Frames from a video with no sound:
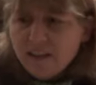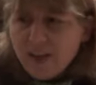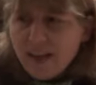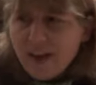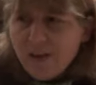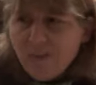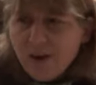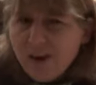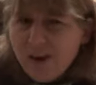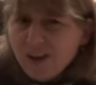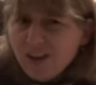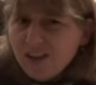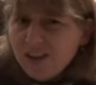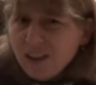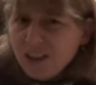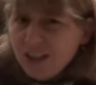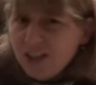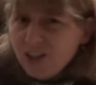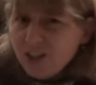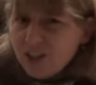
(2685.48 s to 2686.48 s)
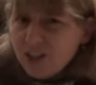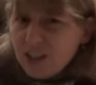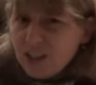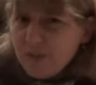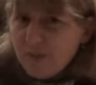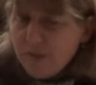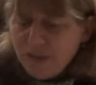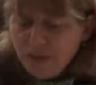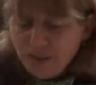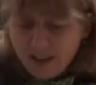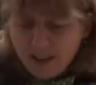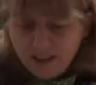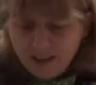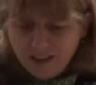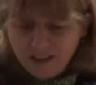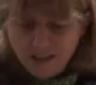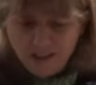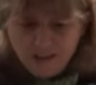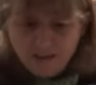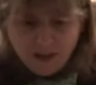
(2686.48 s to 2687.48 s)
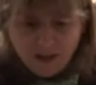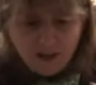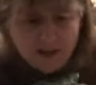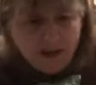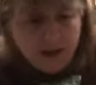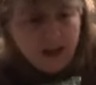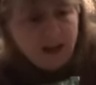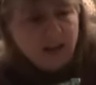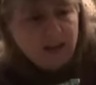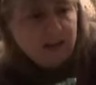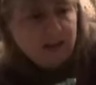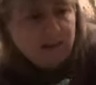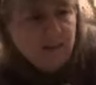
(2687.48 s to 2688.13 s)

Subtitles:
am ugly or something, you know, okay,